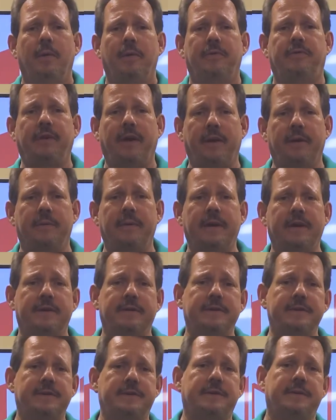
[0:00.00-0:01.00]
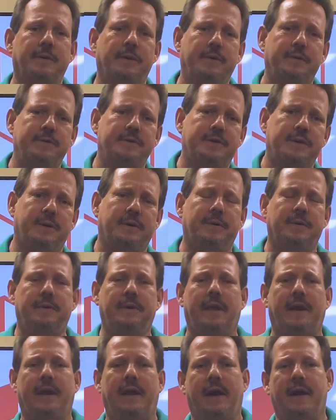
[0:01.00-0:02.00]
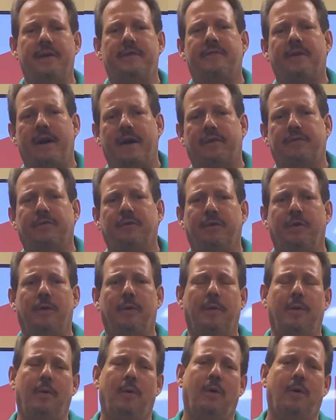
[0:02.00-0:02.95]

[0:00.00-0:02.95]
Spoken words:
generators, ozone and hydroxyl,